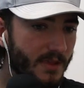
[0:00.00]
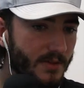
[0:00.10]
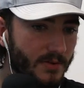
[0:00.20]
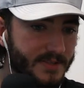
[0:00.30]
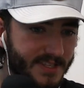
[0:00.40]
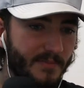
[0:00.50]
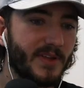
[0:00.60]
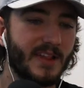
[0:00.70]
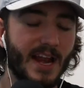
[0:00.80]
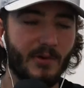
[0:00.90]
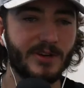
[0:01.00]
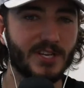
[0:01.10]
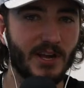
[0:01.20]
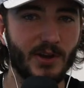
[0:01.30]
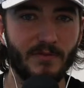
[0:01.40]
Something that I wish I
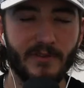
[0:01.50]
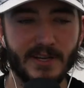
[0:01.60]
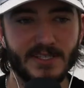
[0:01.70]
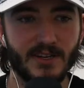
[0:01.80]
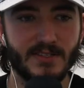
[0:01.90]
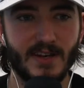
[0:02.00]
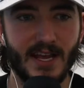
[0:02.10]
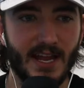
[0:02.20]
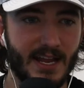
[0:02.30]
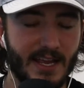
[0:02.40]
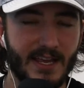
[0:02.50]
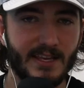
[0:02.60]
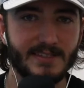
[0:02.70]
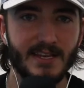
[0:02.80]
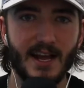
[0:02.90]
could fix here tonight
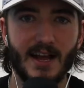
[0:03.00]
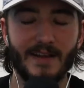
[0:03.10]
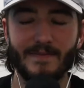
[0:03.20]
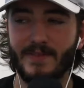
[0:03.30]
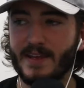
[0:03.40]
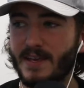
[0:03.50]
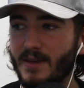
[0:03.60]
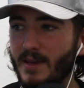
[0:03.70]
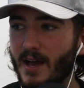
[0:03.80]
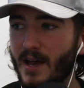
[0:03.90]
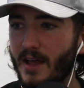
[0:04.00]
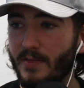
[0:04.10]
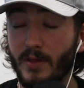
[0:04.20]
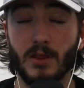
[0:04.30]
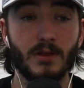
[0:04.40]
is the
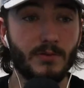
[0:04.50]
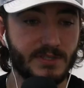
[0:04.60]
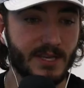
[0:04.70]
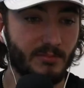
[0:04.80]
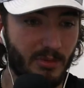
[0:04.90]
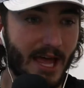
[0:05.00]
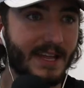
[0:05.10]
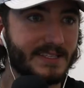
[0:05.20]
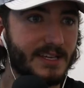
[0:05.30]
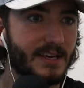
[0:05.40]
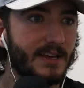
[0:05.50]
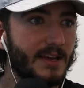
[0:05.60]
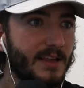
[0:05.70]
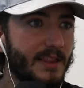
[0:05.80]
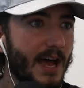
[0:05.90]
losing bet
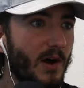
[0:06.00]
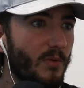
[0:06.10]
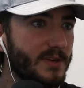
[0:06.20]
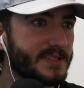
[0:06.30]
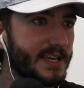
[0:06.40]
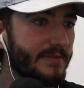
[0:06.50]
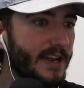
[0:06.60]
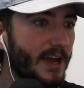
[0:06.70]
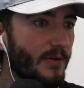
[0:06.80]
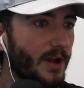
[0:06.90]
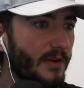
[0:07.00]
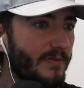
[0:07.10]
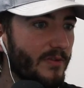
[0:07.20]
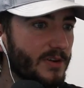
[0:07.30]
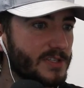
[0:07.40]
that was given out,
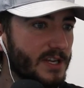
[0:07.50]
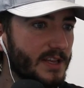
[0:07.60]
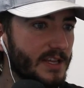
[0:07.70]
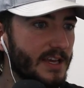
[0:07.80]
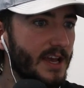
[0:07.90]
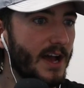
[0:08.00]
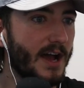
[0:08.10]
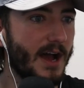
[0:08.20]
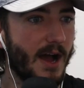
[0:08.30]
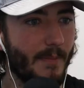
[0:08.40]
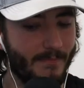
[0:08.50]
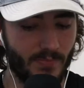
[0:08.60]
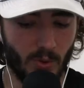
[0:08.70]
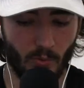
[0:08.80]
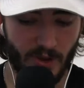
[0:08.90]
unfortunately.
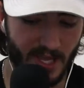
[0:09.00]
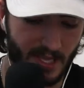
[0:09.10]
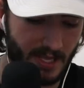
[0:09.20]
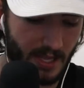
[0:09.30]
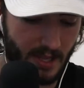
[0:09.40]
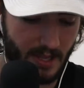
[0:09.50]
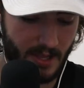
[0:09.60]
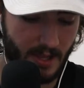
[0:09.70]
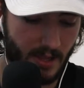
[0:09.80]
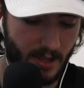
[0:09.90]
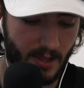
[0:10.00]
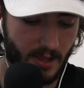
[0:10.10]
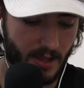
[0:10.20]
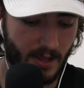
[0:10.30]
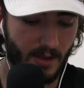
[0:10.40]
We
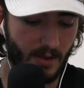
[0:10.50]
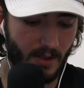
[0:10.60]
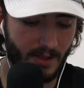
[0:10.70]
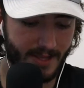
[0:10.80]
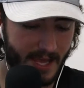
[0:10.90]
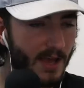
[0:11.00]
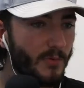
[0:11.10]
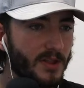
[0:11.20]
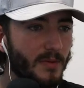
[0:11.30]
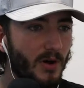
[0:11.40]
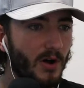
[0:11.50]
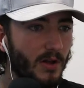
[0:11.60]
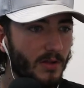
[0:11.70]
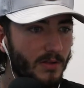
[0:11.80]
can't win them all,